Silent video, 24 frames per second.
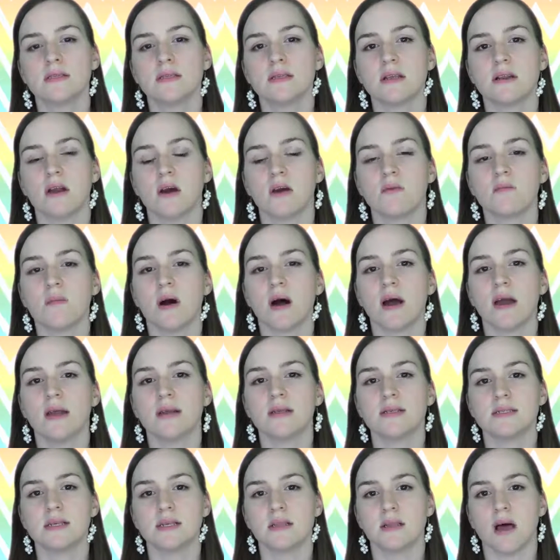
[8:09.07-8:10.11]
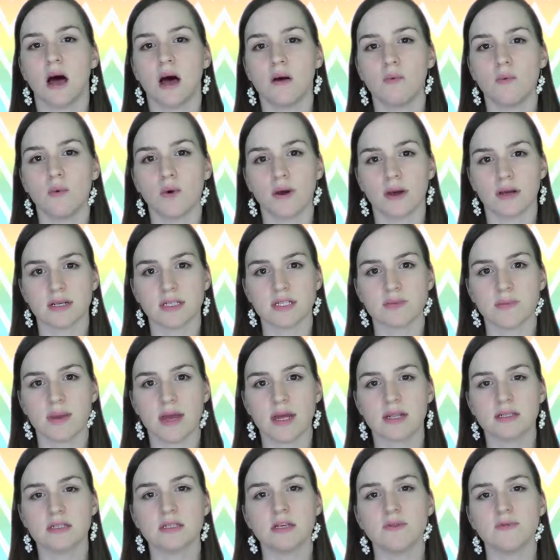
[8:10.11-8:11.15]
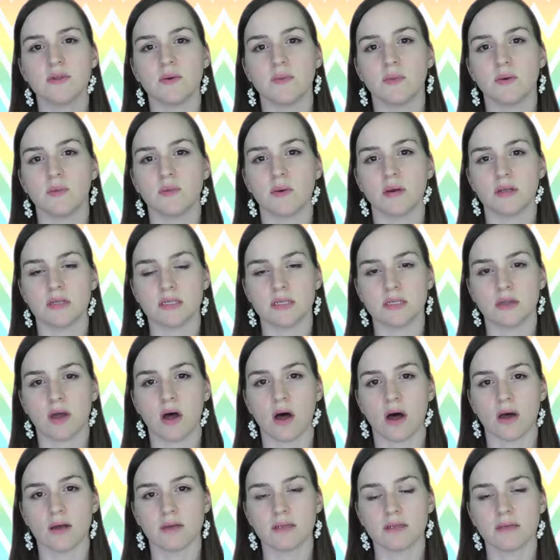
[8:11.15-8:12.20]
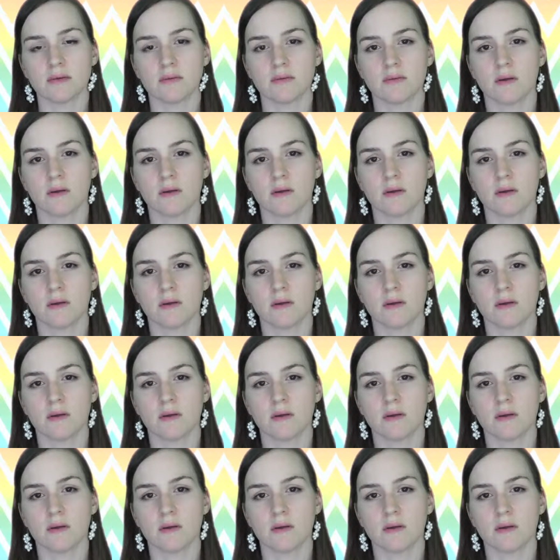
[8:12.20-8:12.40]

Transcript: that our mind is a lot more expansive than we once thought.